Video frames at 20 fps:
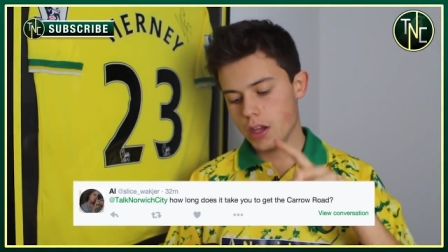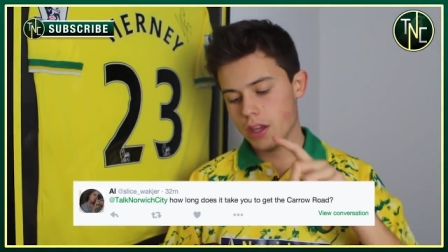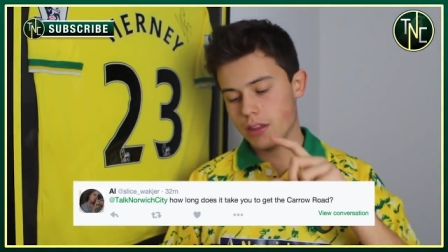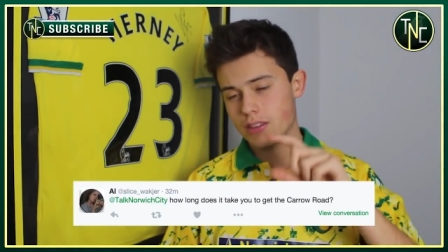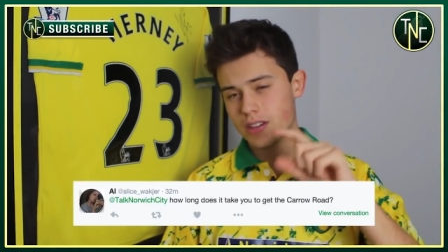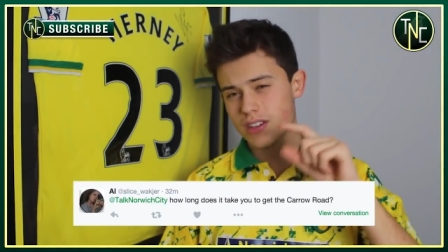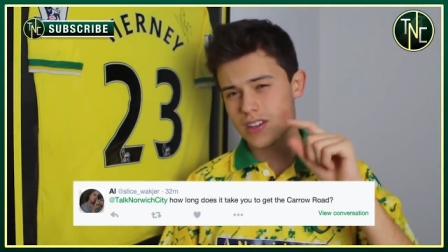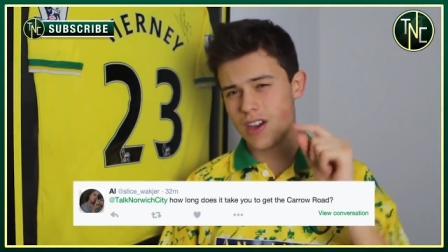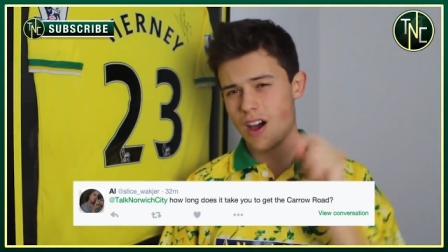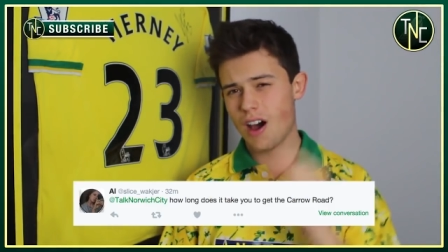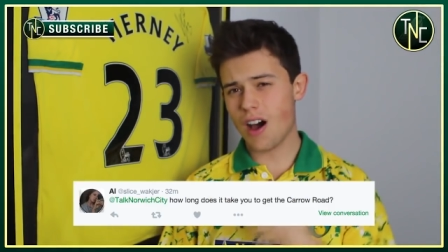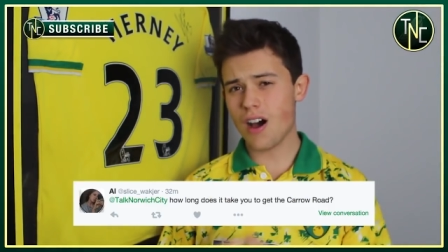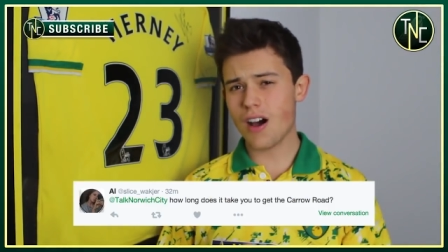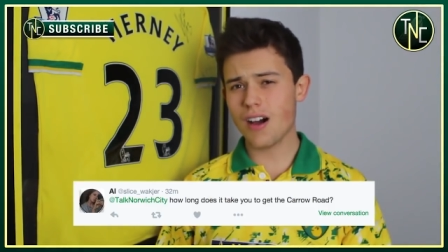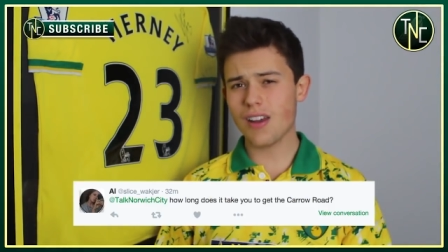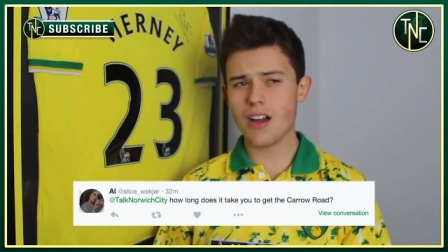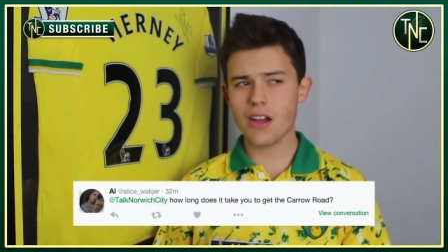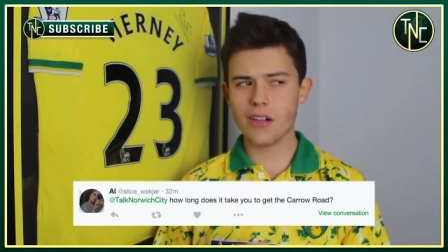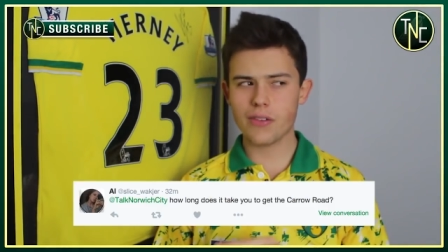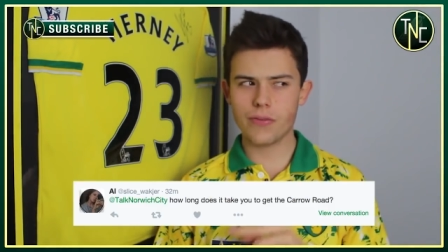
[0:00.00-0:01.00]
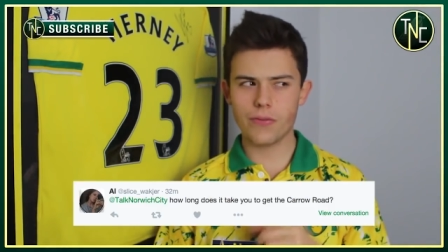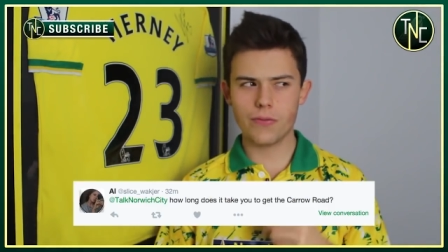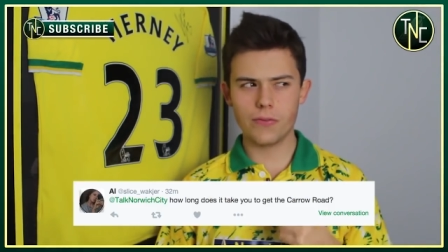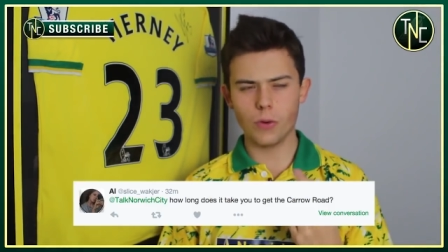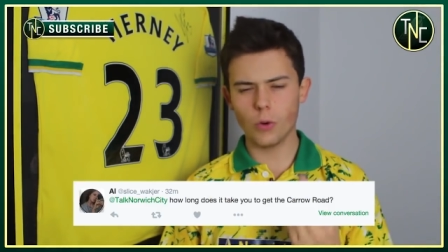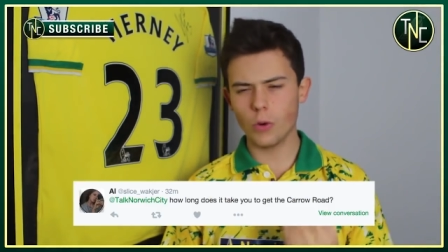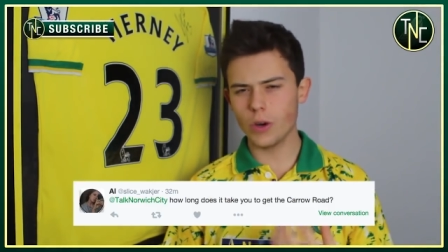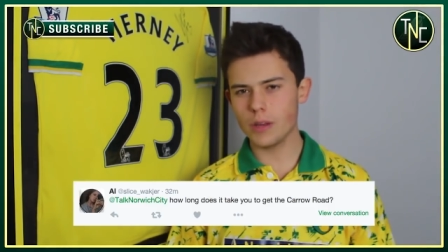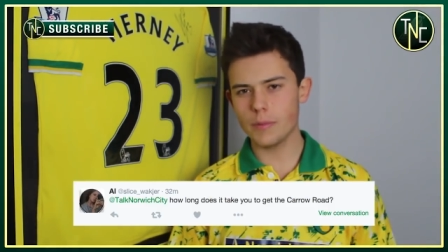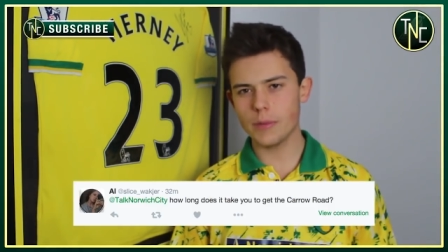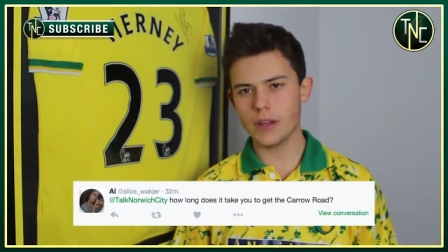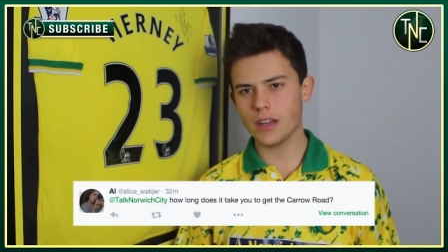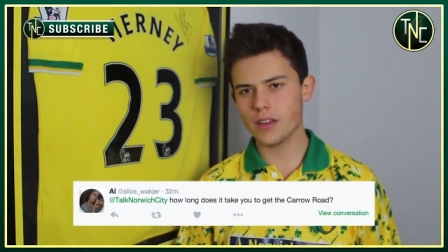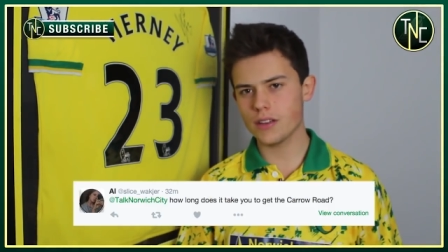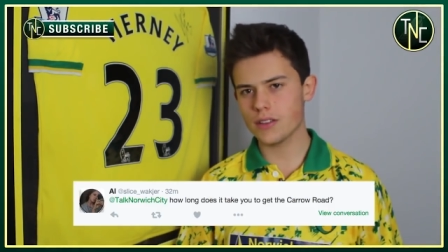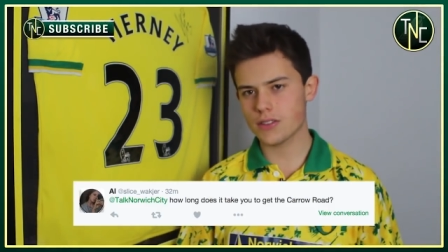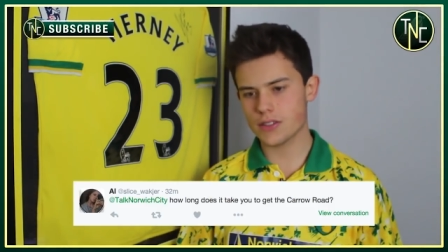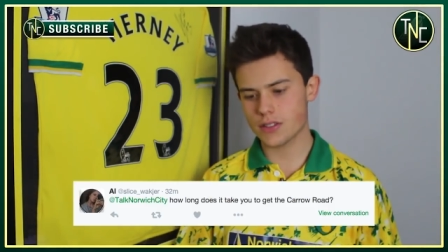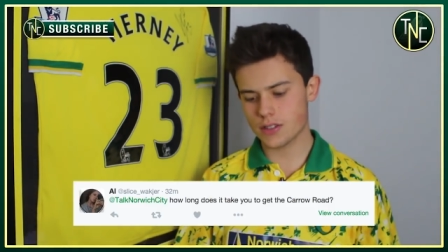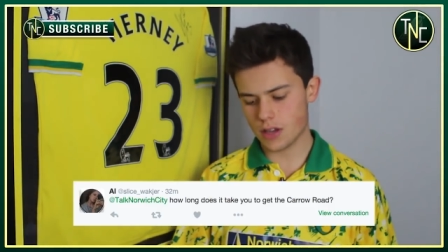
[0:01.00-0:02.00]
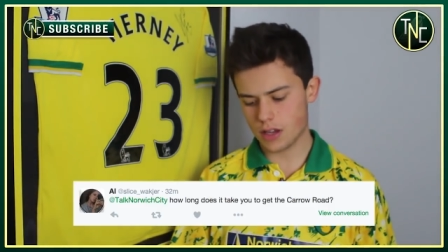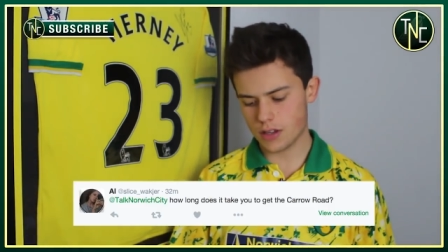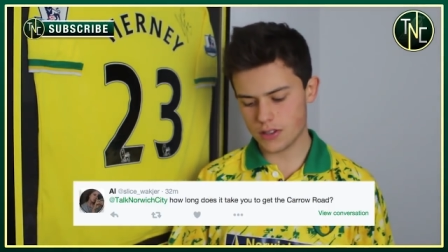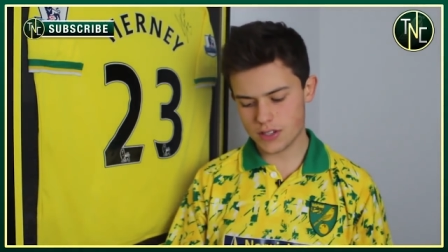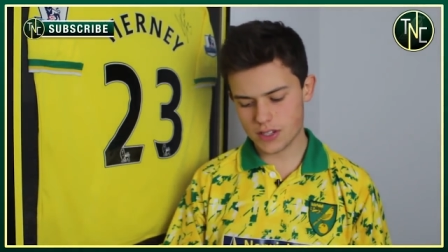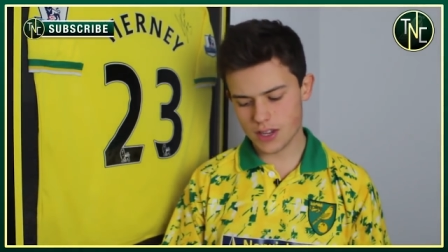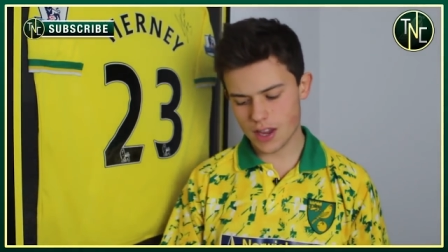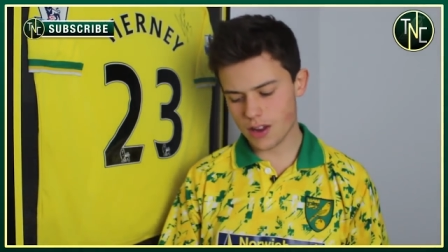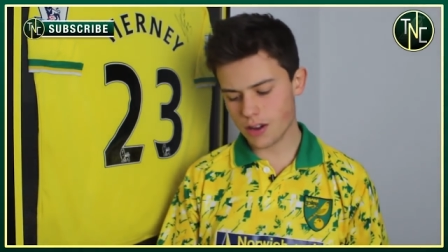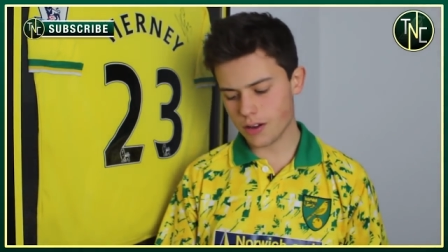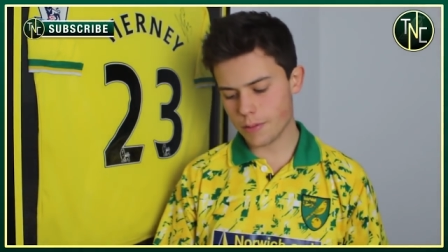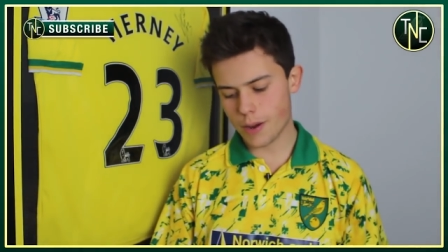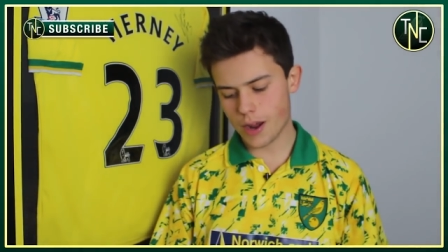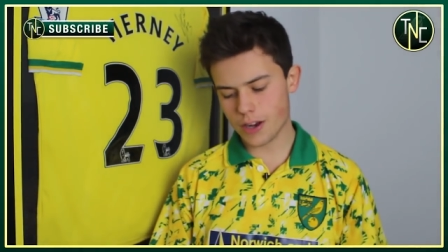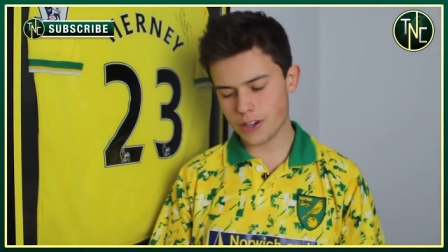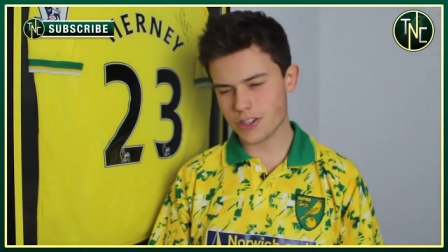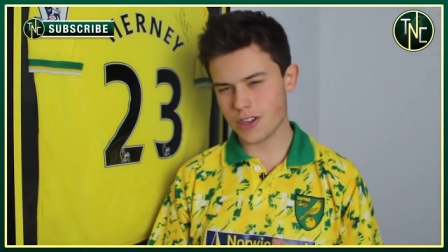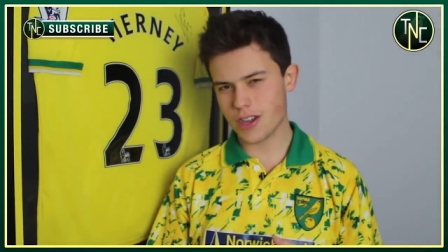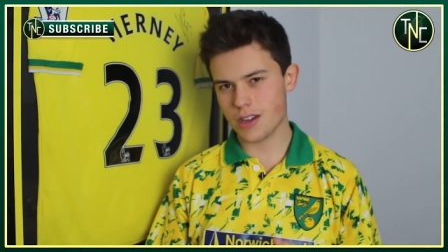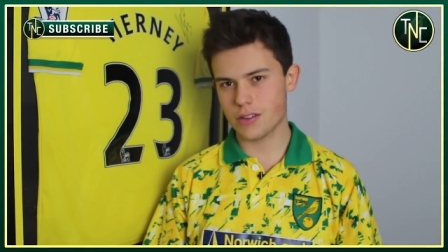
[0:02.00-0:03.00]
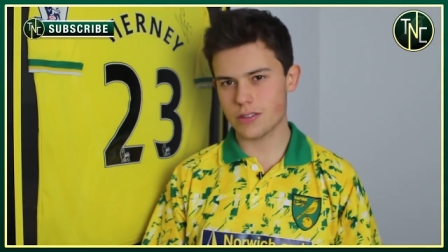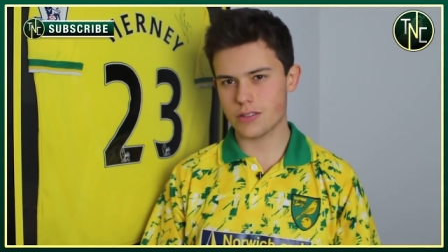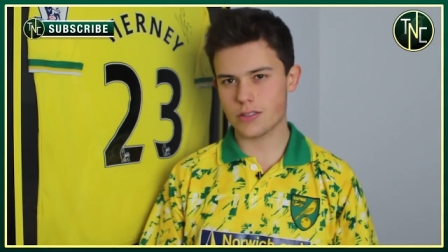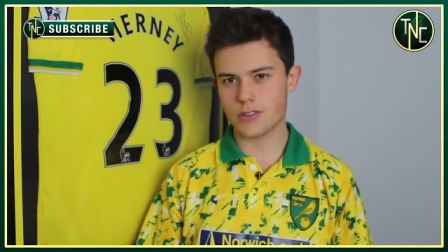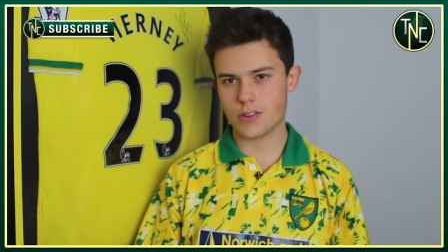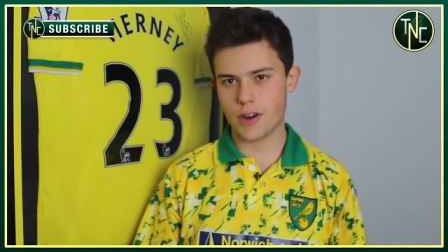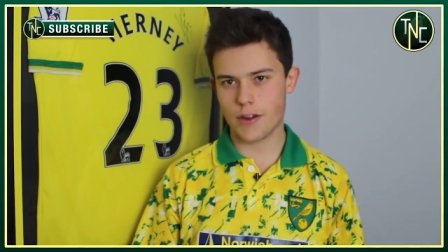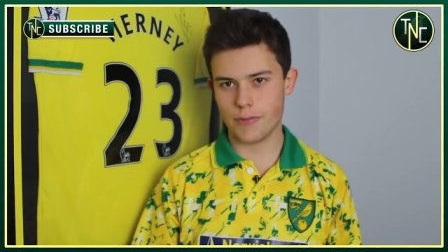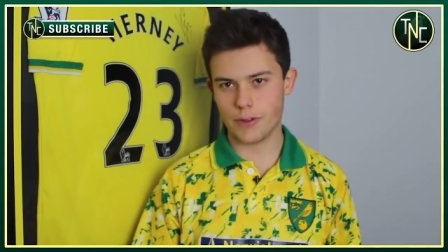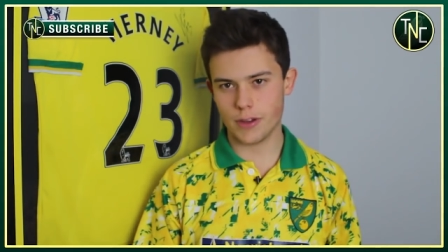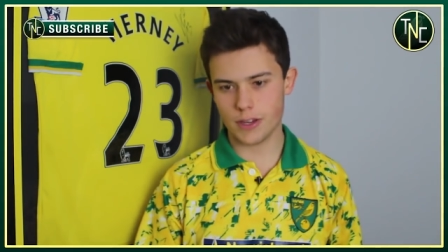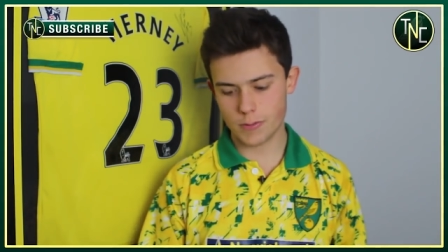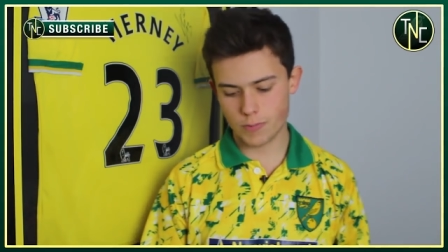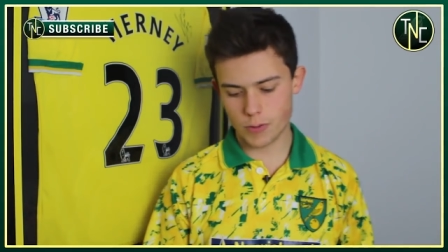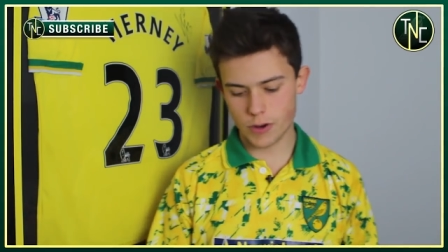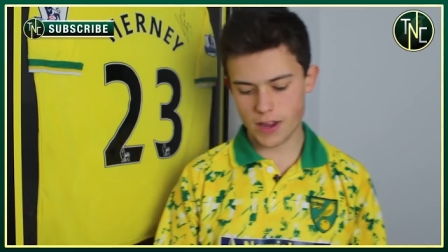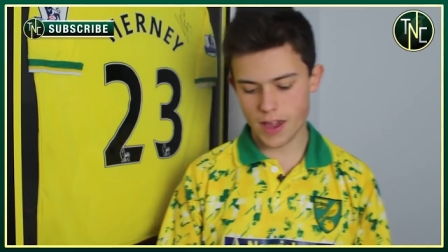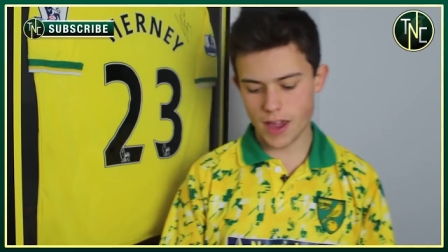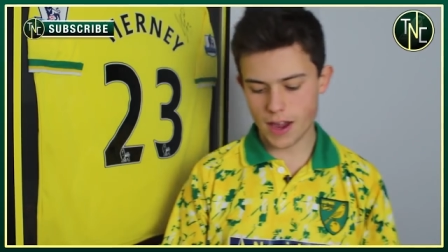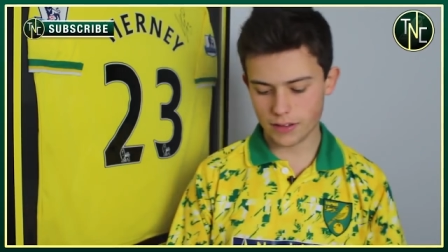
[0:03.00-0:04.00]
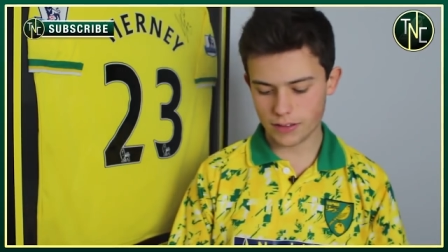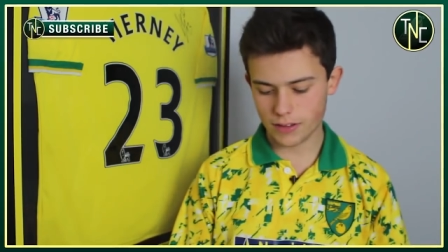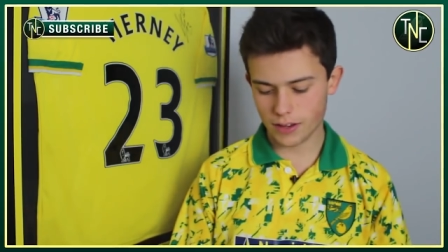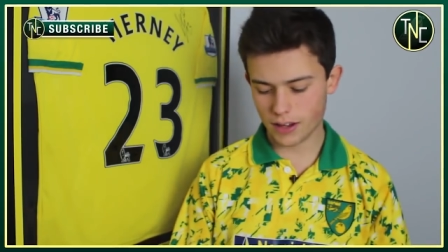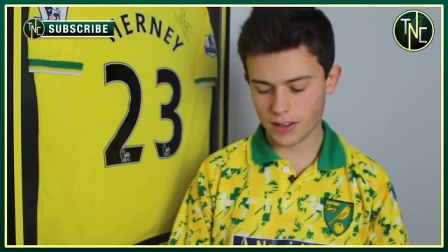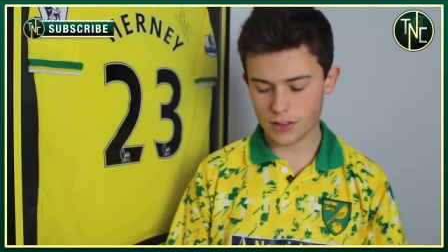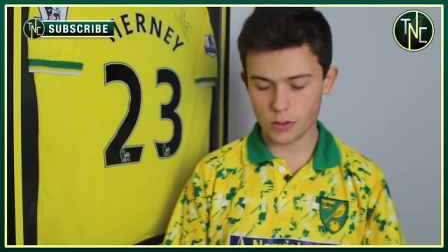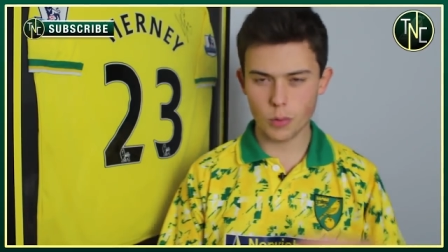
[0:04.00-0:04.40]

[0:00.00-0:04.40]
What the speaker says: In the car, like 40 minutes, I'd say, on a match day, because the traffic gets pretty hectic.